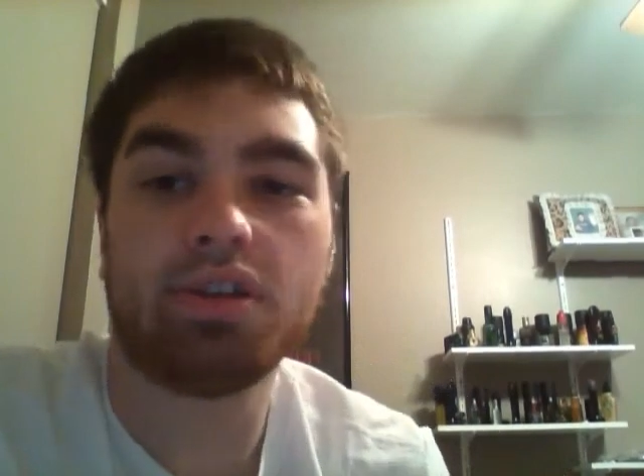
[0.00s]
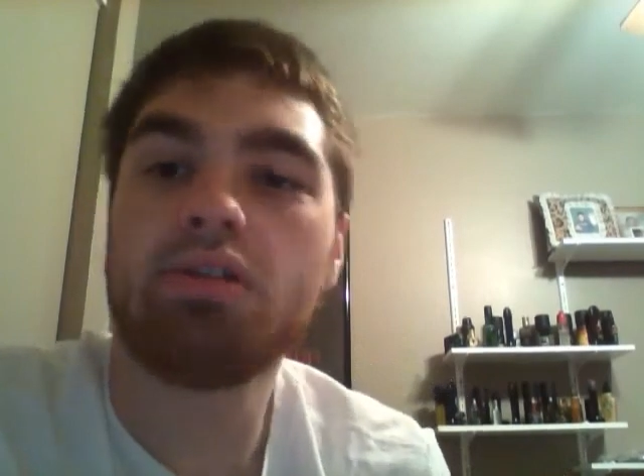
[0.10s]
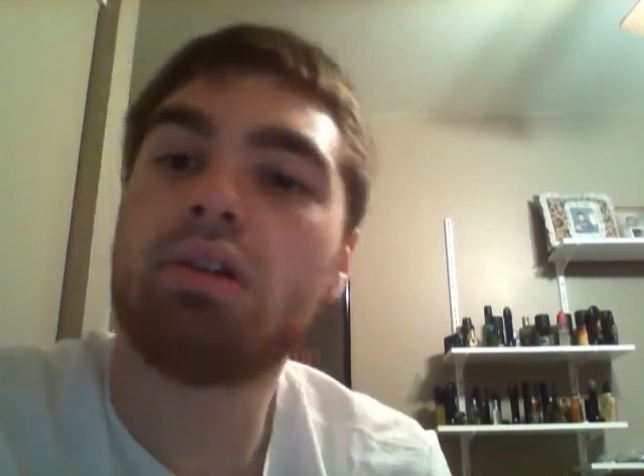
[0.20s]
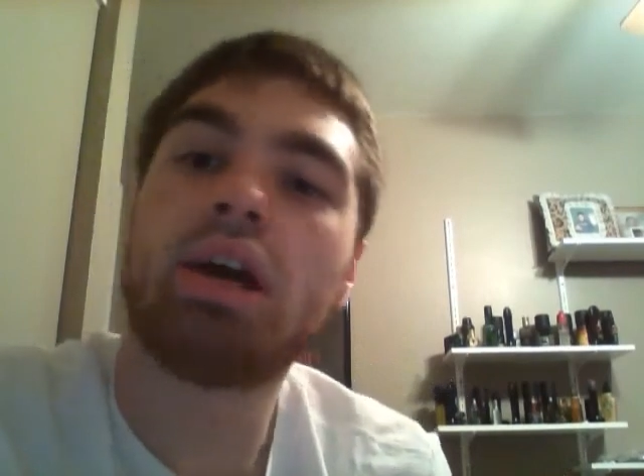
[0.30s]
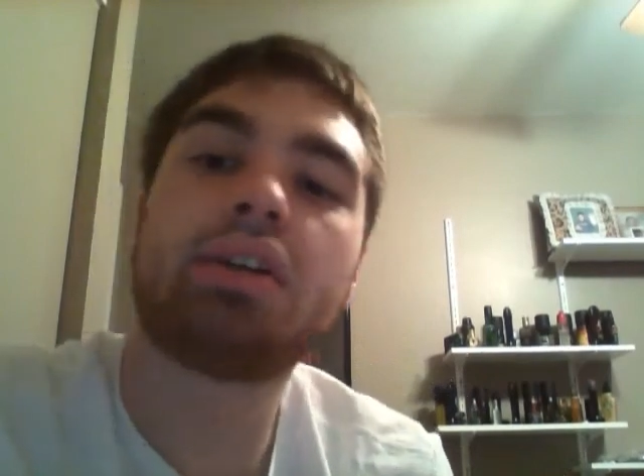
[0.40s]
to
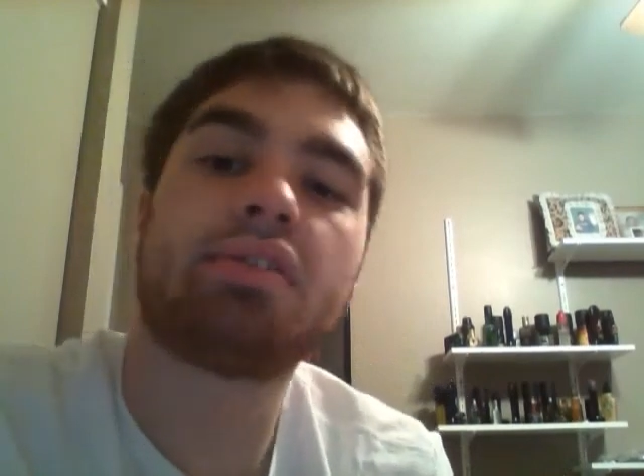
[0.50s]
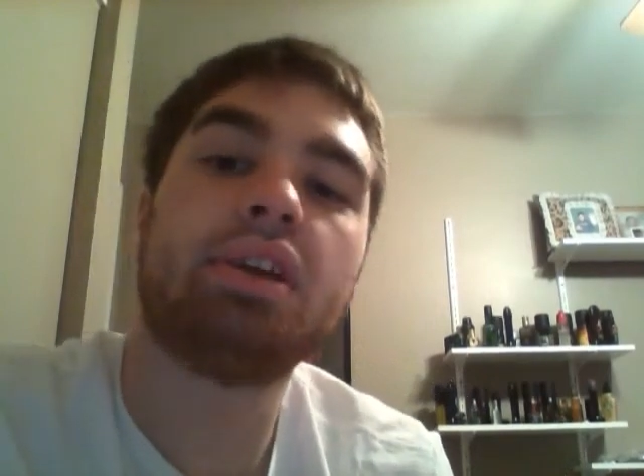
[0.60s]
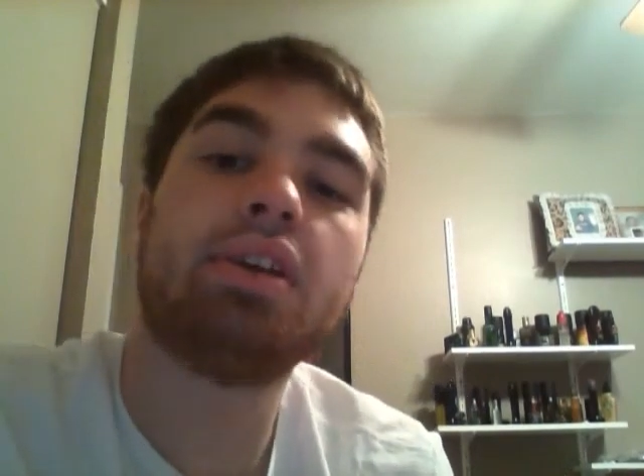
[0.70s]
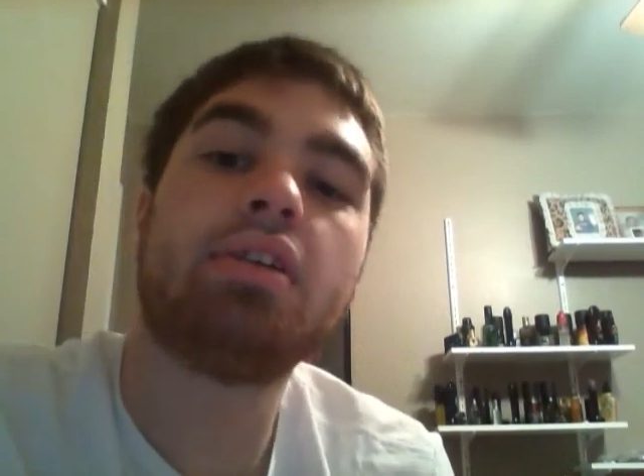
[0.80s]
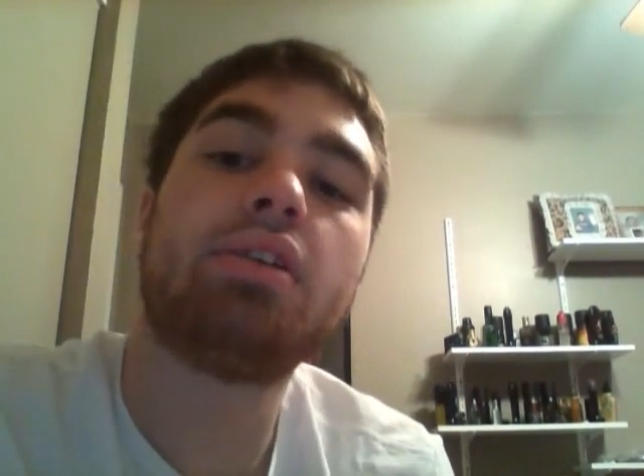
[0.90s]
you guys
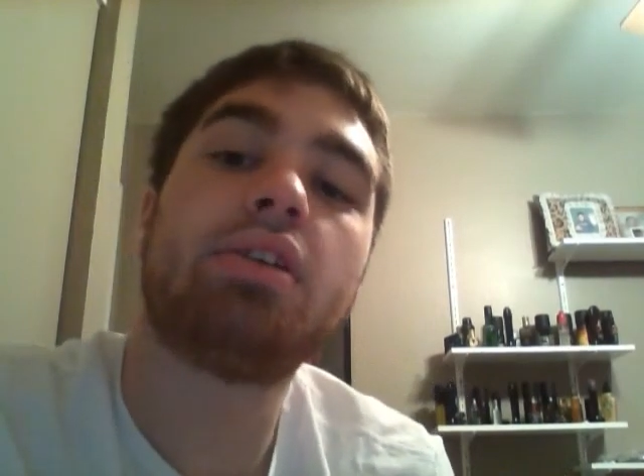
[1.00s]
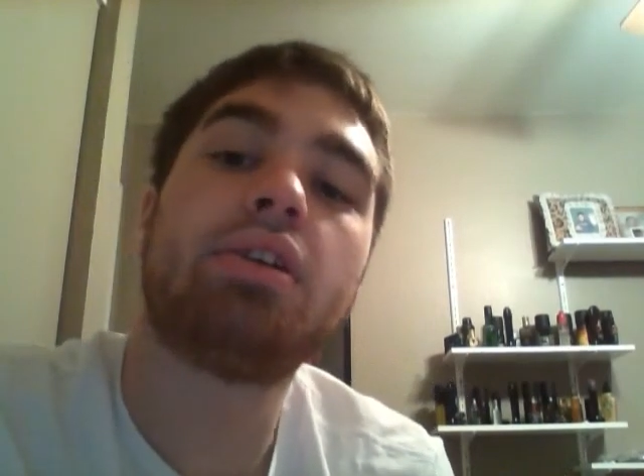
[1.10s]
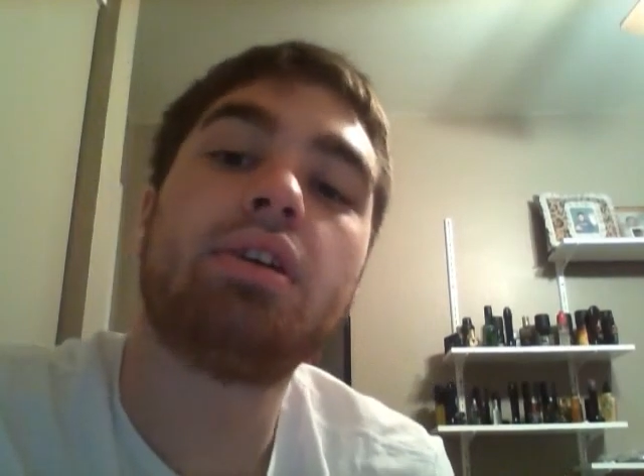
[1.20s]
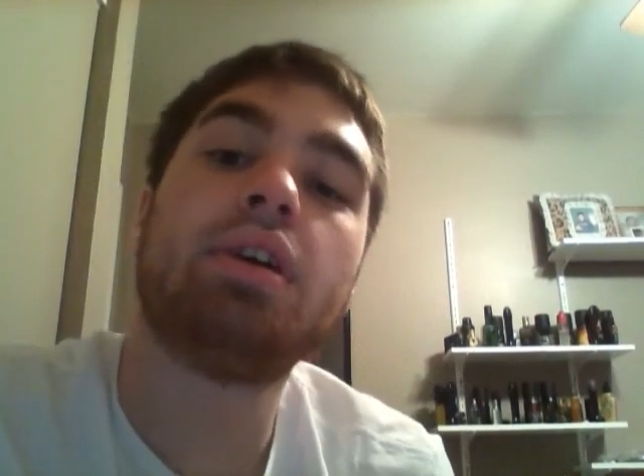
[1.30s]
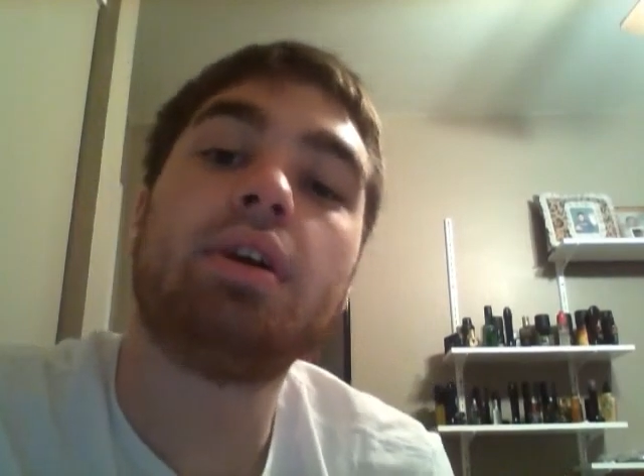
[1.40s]
later.
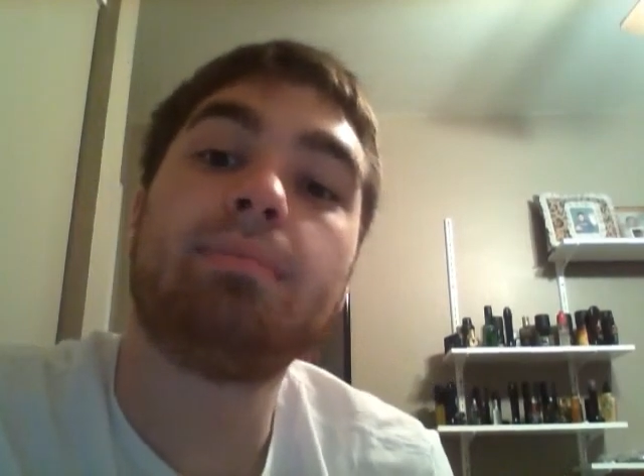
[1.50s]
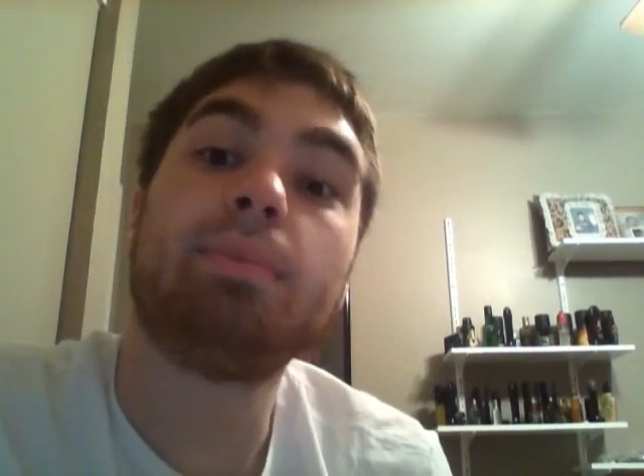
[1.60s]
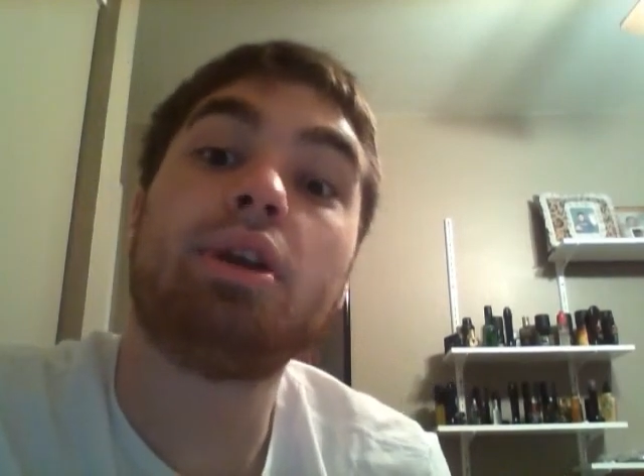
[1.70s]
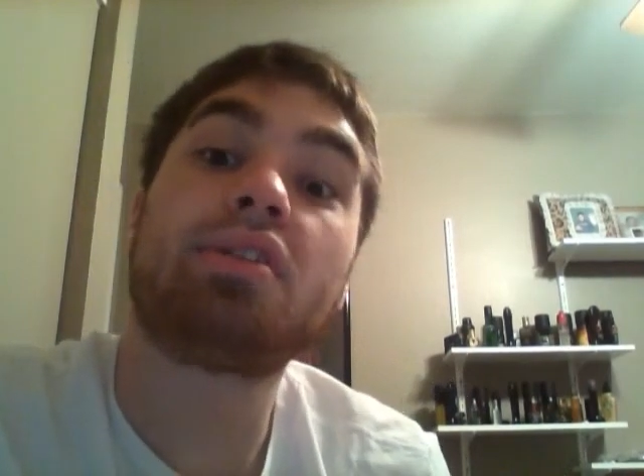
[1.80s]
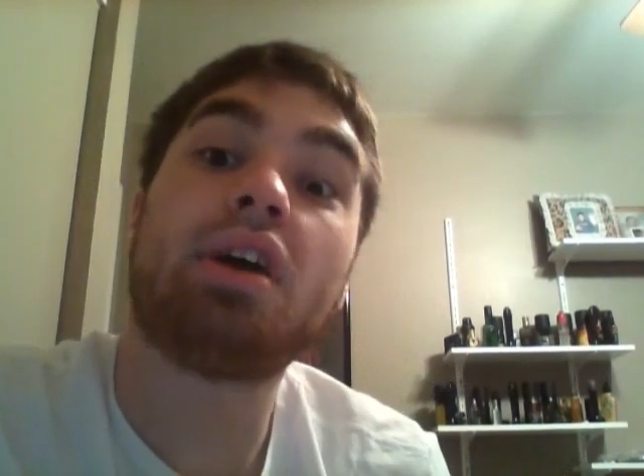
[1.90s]

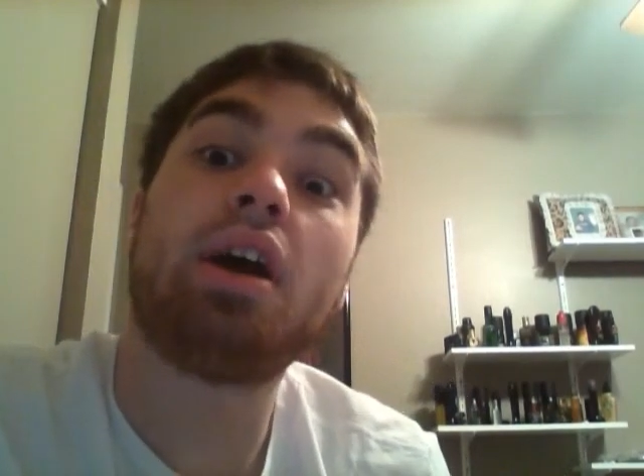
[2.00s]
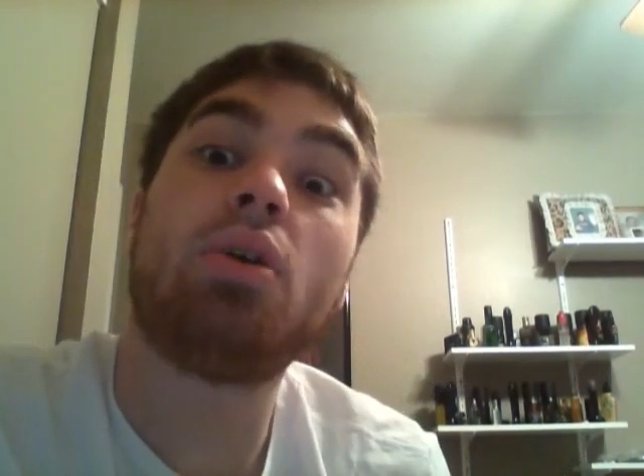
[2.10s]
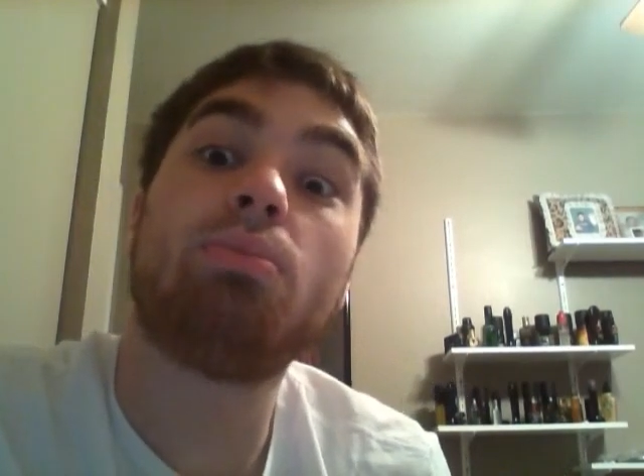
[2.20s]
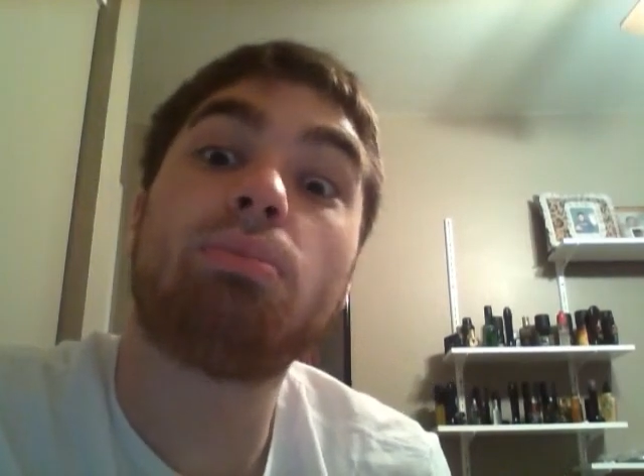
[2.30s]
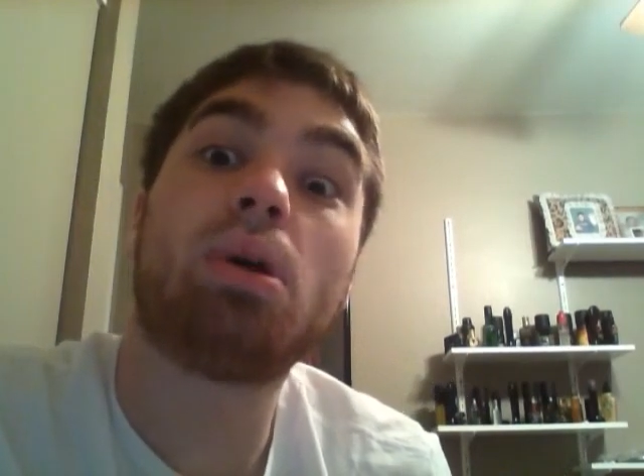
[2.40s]
Peace
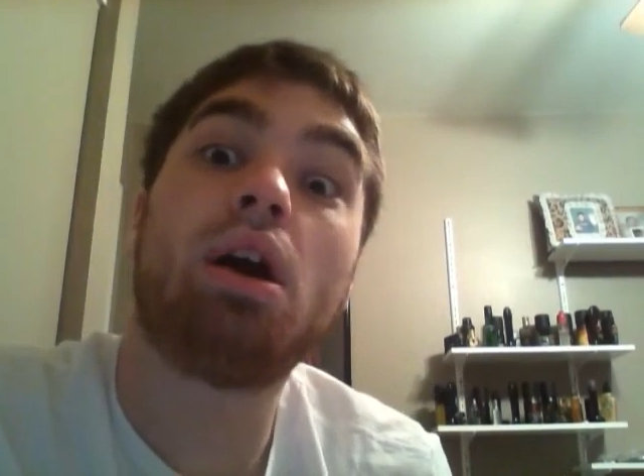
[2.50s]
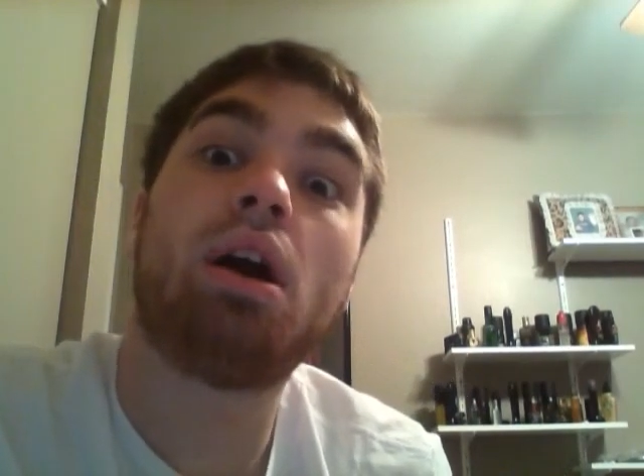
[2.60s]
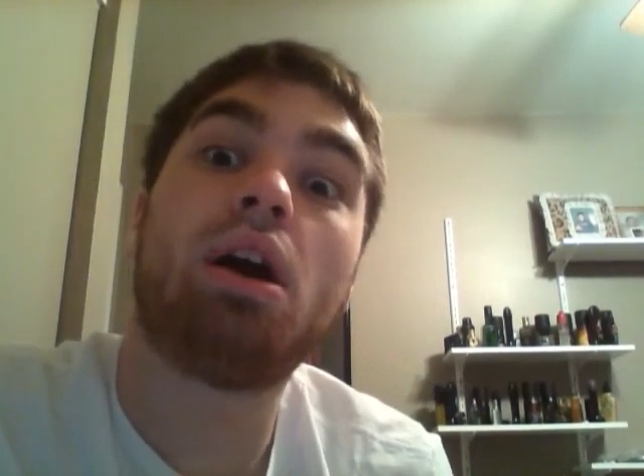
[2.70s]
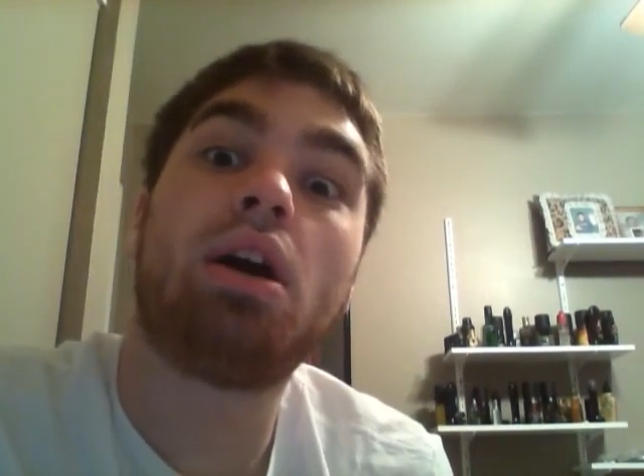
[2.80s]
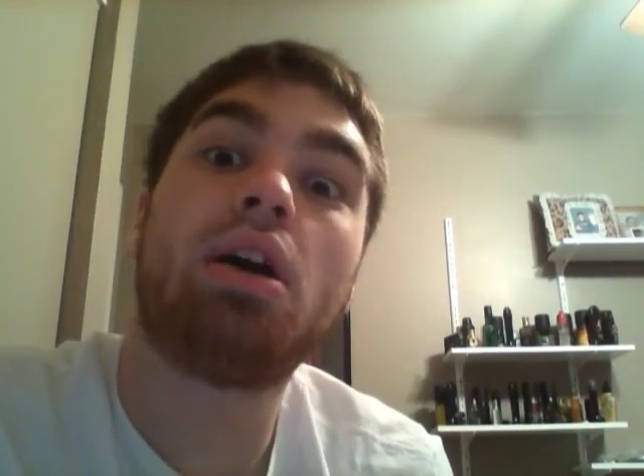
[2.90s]
out, brah.